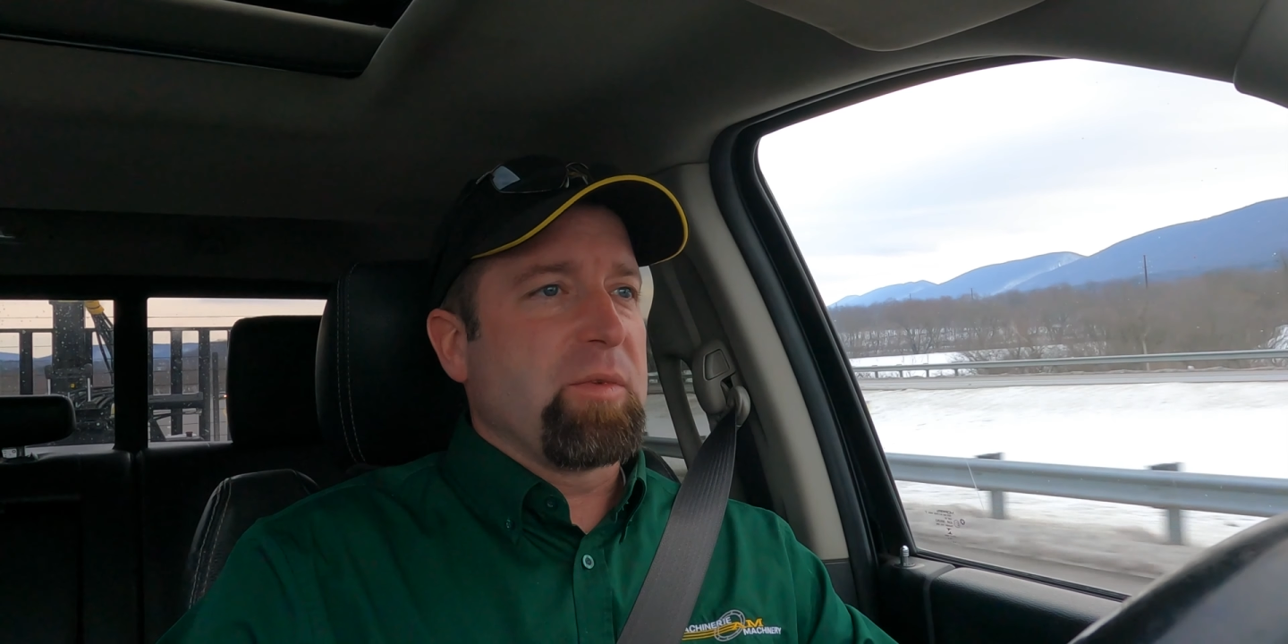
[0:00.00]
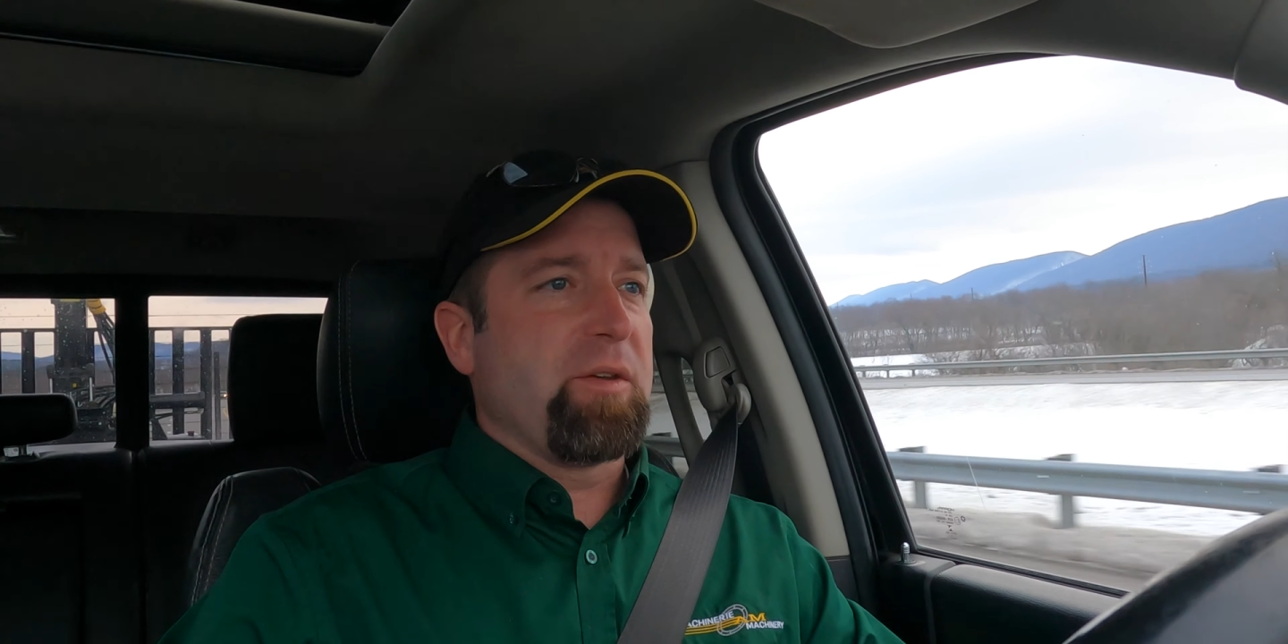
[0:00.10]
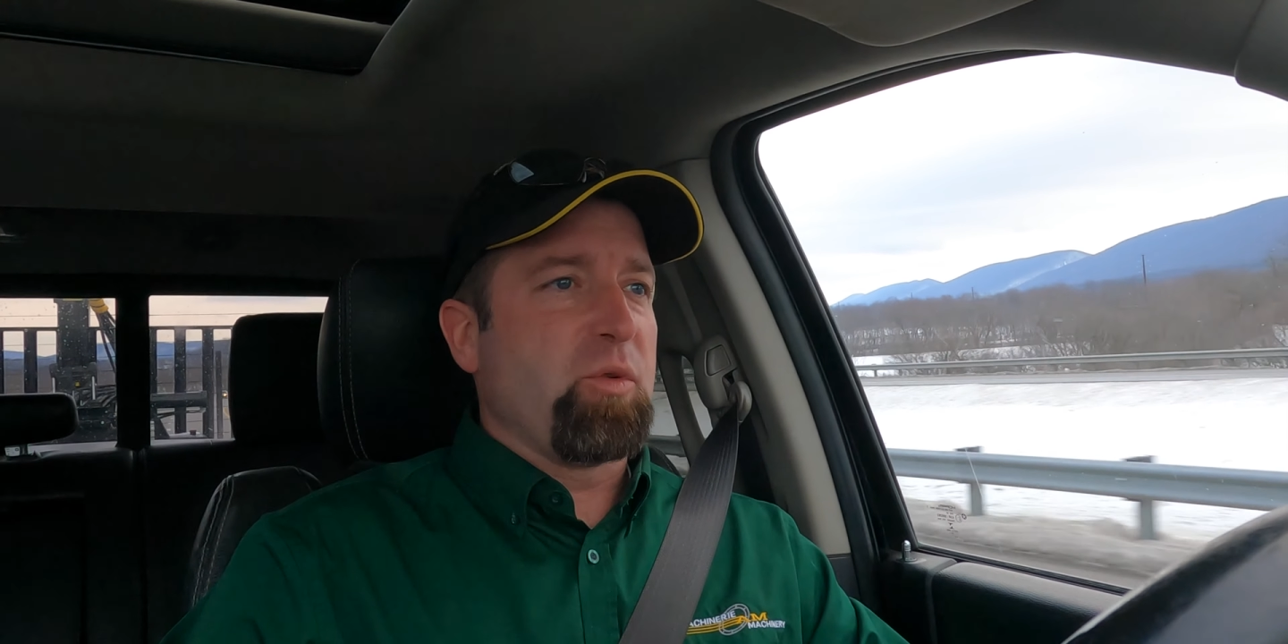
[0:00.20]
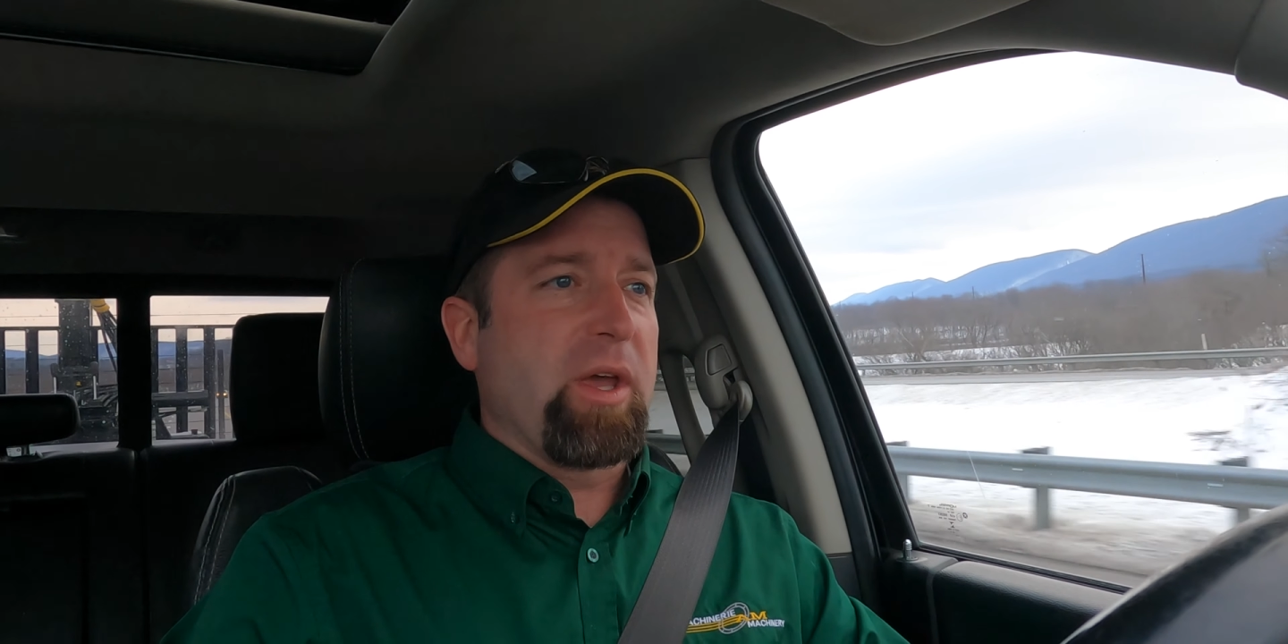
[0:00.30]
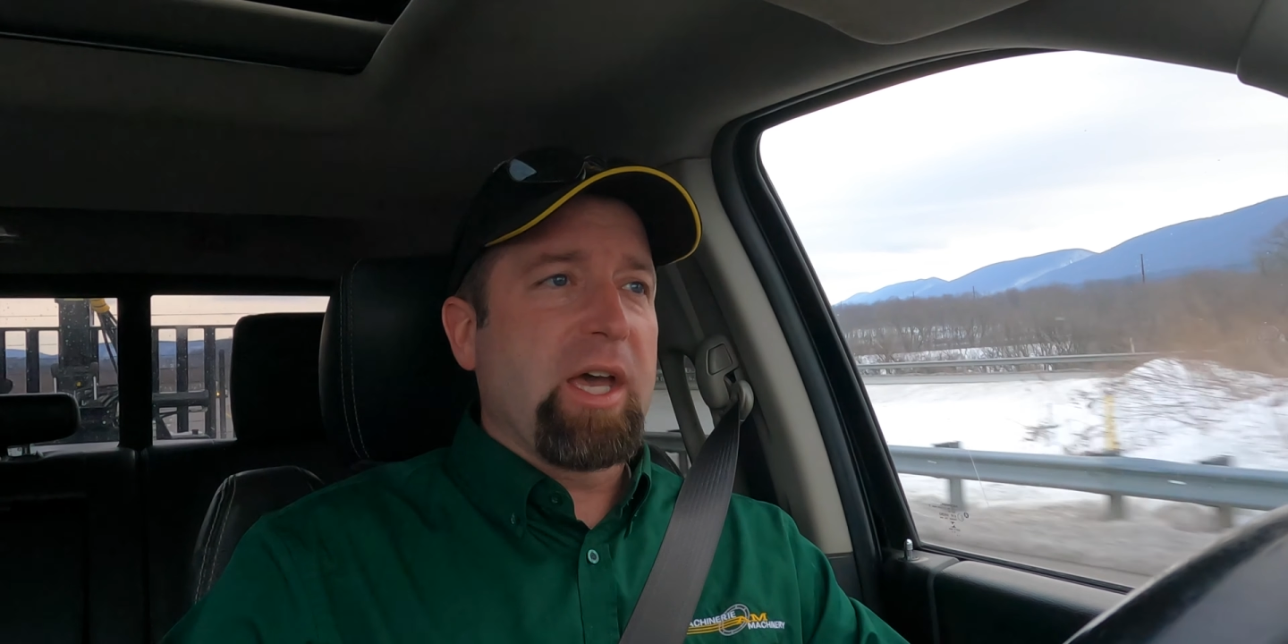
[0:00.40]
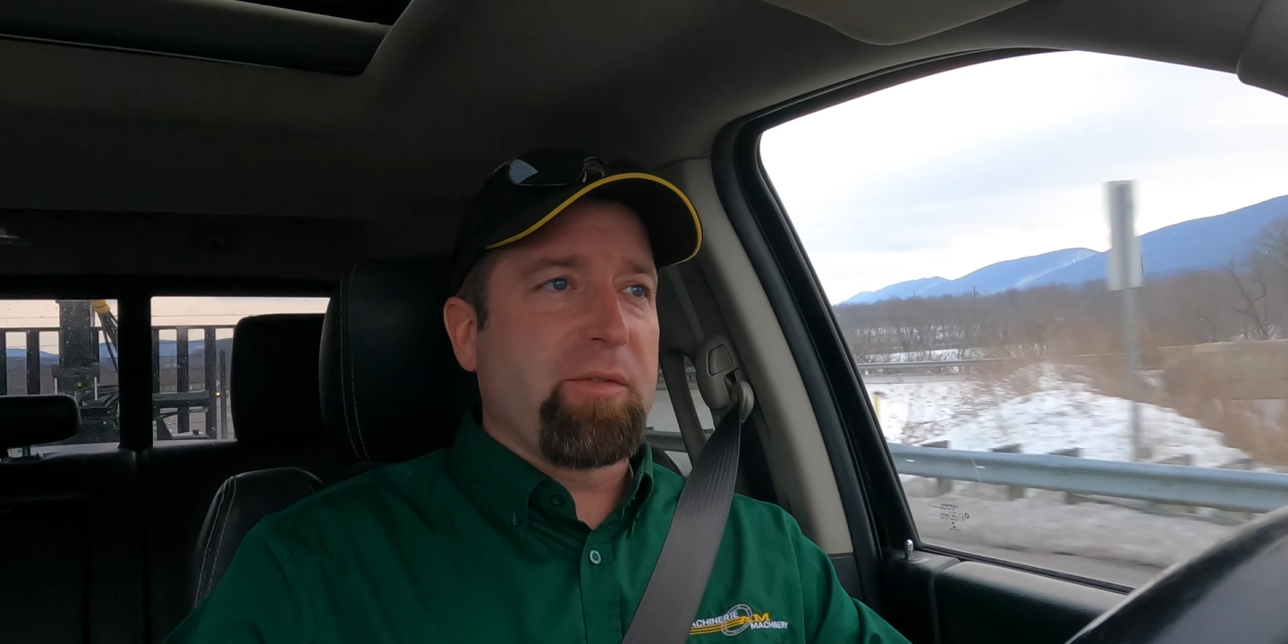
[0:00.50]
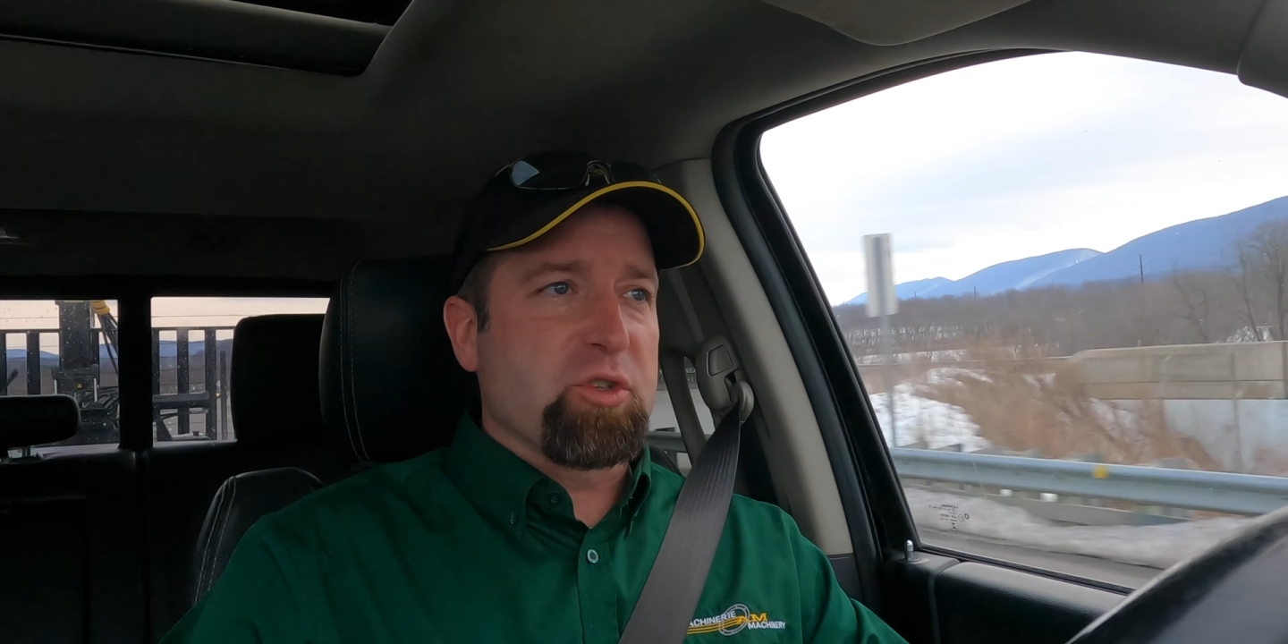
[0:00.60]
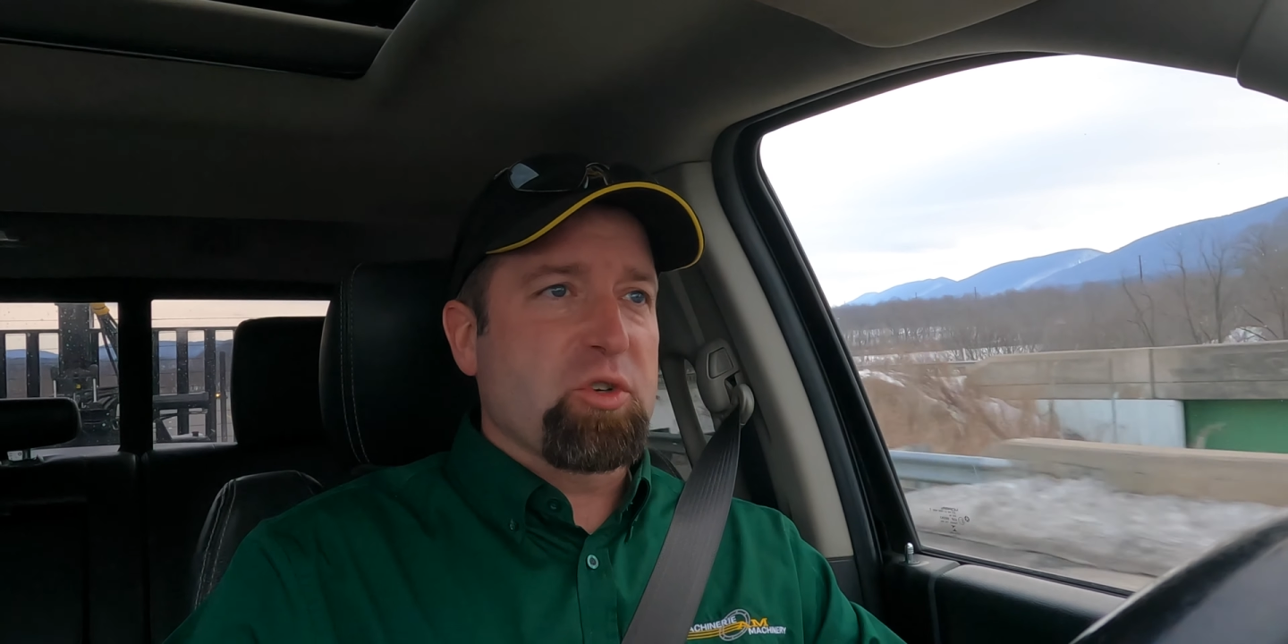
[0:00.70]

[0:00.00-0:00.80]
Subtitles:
If you have a